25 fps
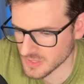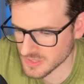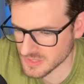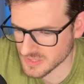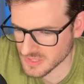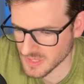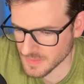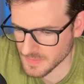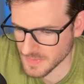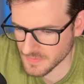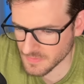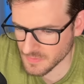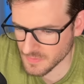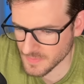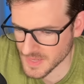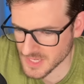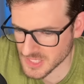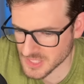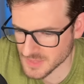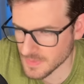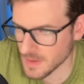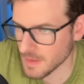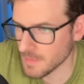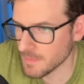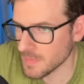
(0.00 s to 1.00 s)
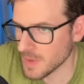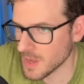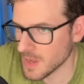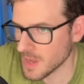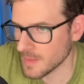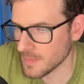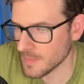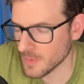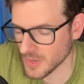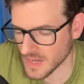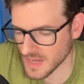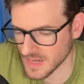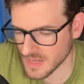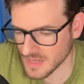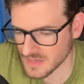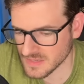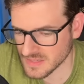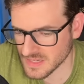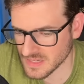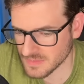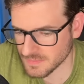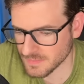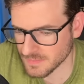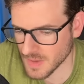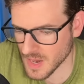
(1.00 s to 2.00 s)
some information about Bob. Okay, and it
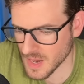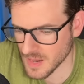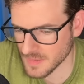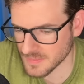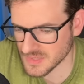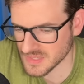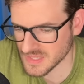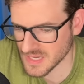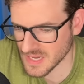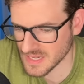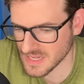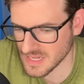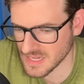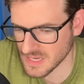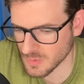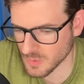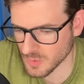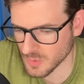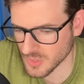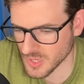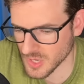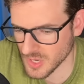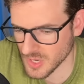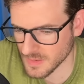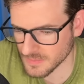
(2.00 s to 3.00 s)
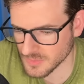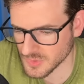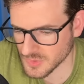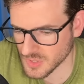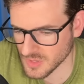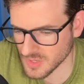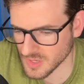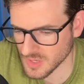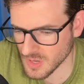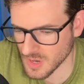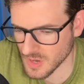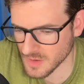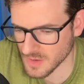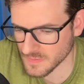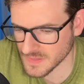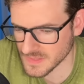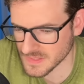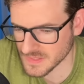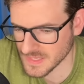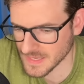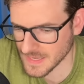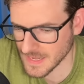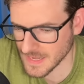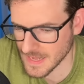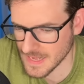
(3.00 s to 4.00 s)
says, Bob said he will come to the
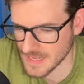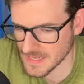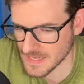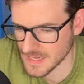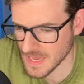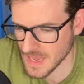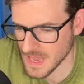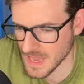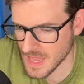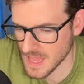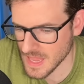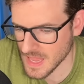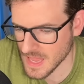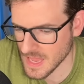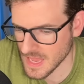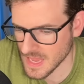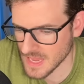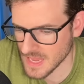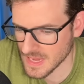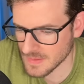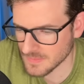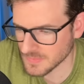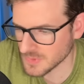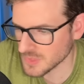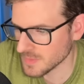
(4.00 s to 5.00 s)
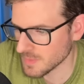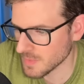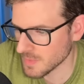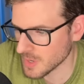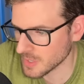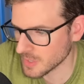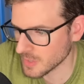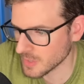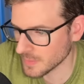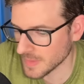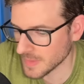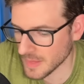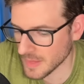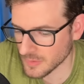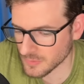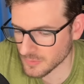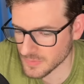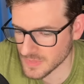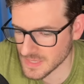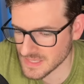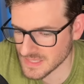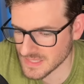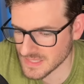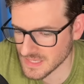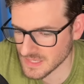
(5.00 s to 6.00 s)
office at 8 a.m. tomorrow. Now, the
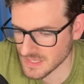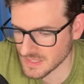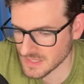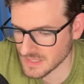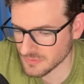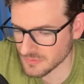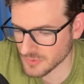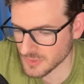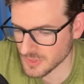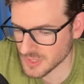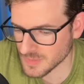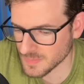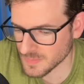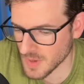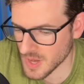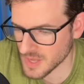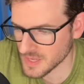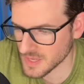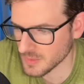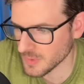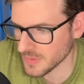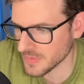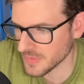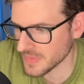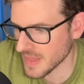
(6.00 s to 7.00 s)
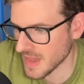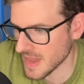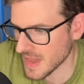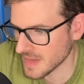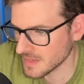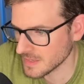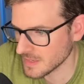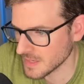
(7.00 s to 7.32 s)
reason it responded with that